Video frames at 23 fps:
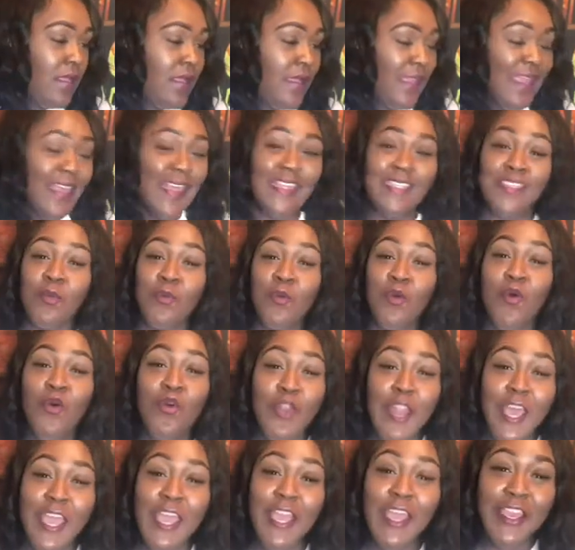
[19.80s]
And some
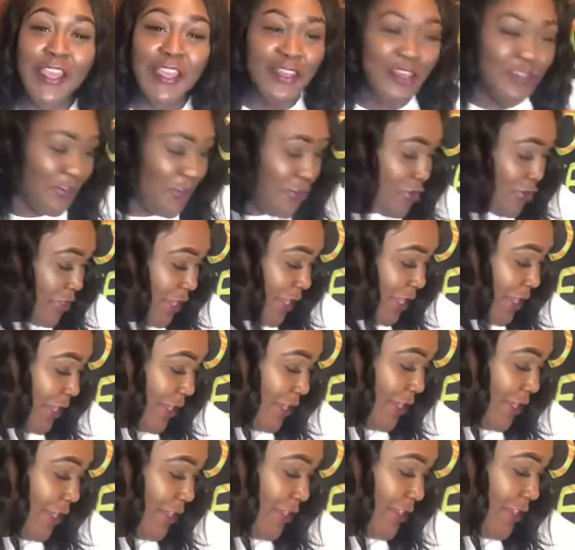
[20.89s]
Kool-Aid,
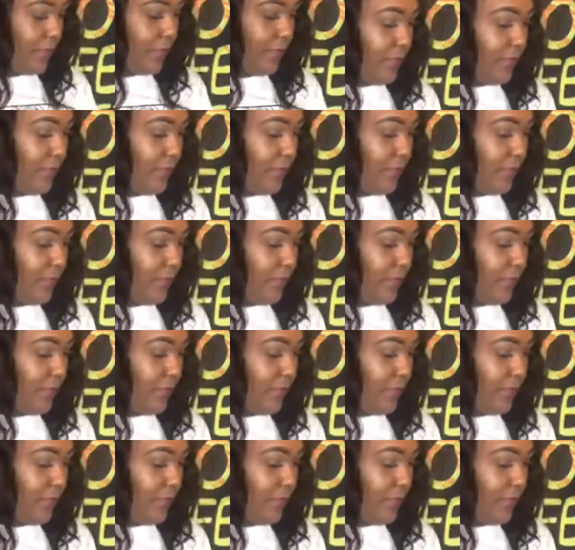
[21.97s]
Kool-Aid.